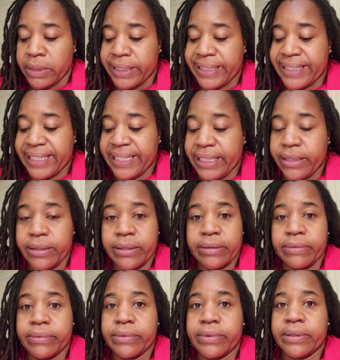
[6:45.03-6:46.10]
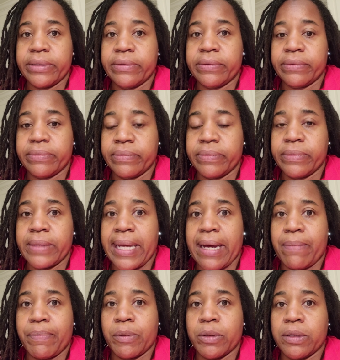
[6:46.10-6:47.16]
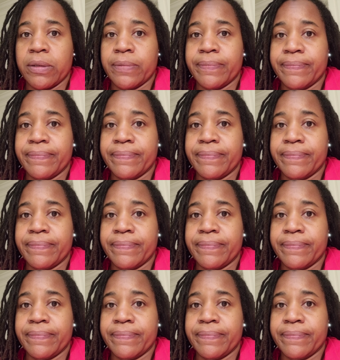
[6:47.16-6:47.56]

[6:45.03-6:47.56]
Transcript: seeds, apples.